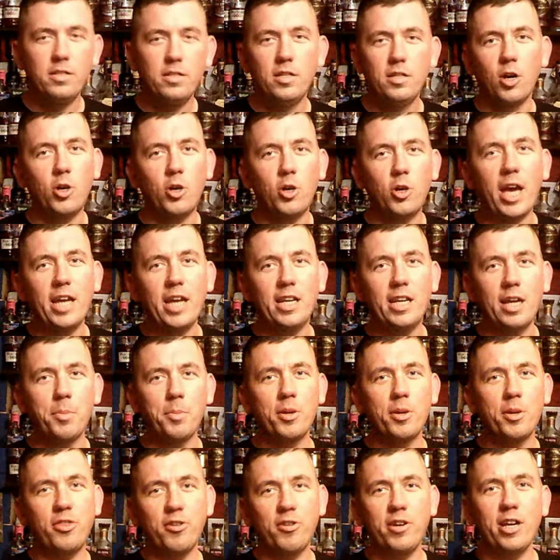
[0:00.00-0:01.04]
Okay,
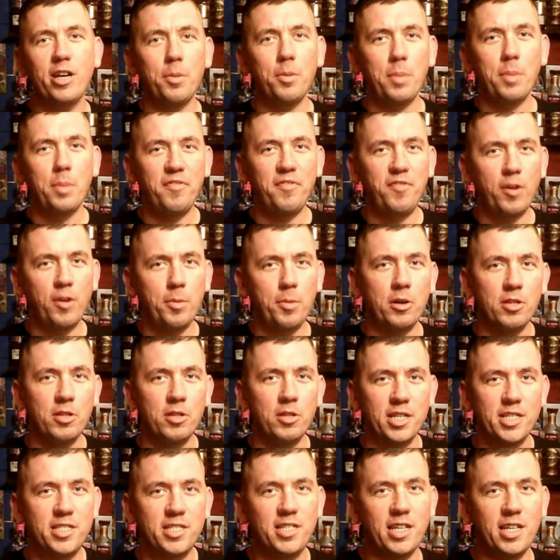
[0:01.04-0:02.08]
number 3 on my FOMO
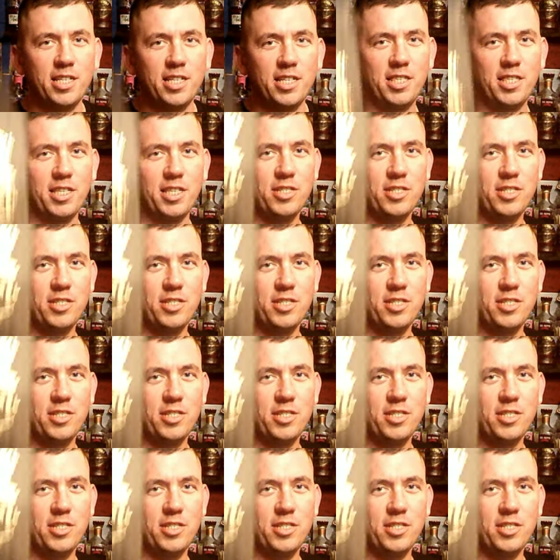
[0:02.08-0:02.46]
list is the